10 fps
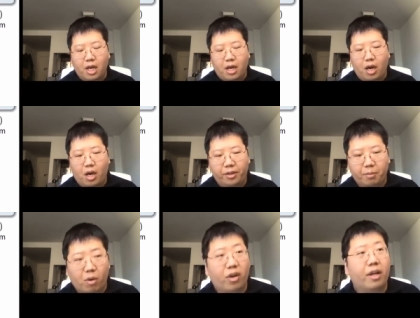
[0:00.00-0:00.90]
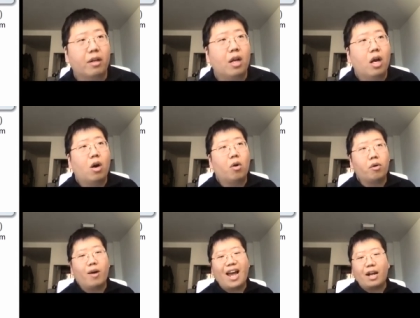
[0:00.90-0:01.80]
in the market, all
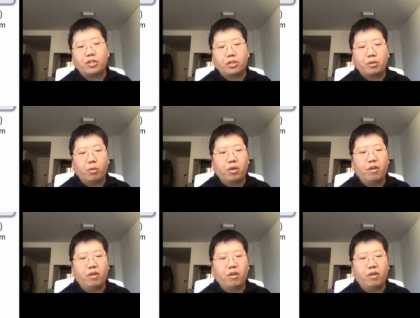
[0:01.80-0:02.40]
your action will